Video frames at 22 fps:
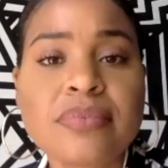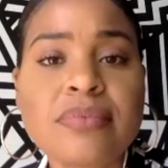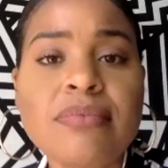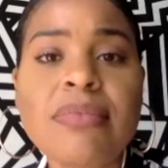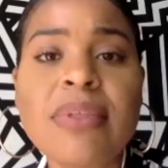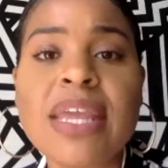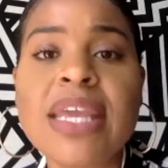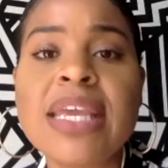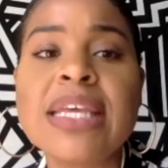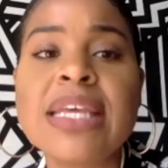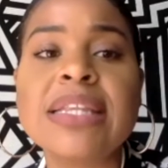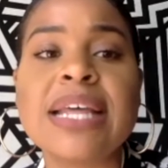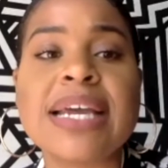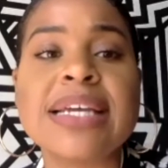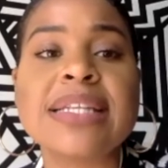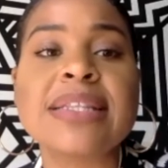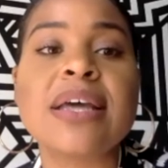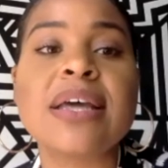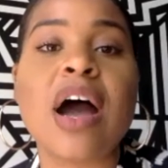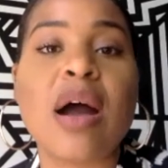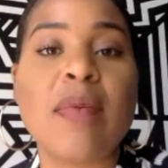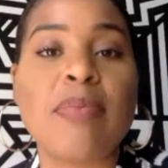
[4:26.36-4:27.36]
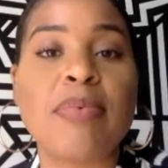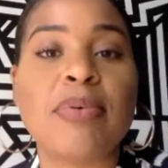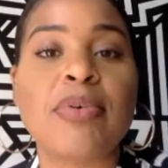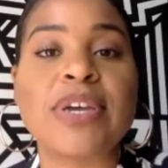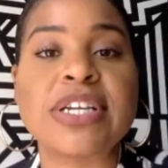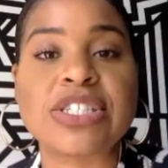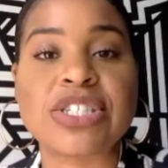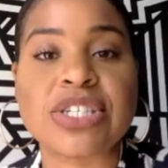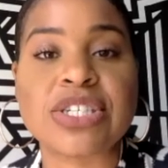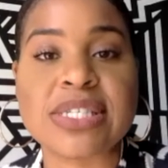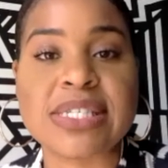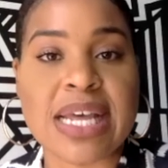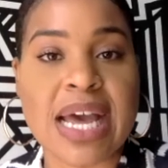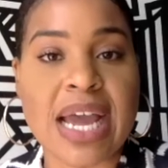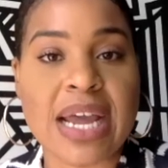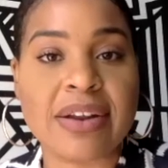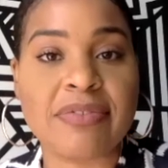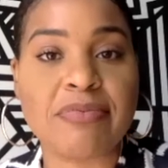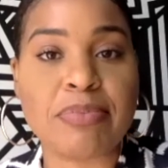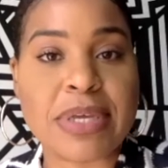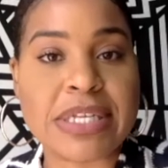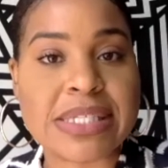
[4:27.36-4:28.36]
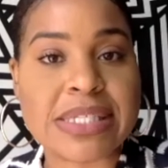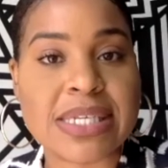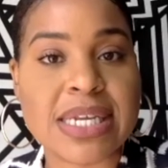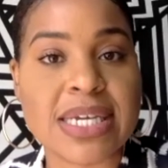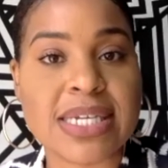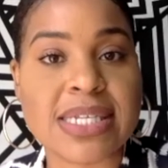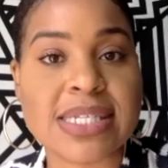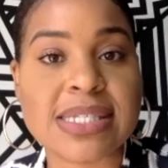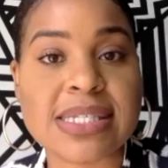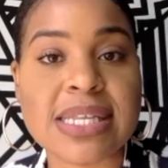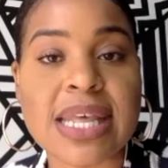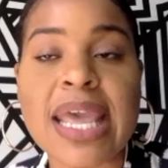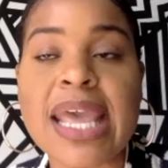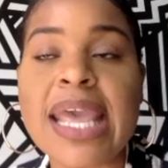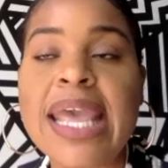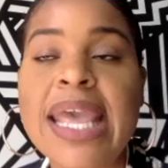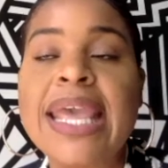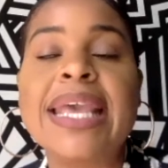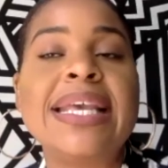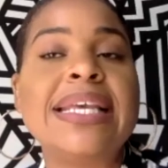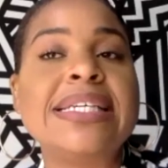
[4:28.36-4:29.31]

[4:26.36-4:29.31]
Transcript: he liked the operation side of business. He